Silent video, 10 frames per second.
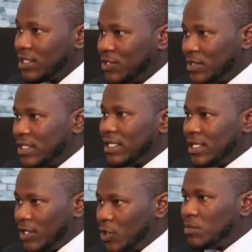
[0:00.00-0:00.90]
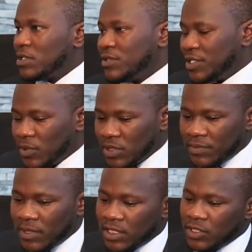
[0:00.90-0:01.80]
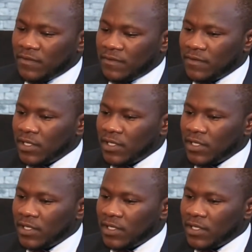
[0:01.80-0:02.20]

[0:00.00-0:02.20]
as you say, the enormous responsibility of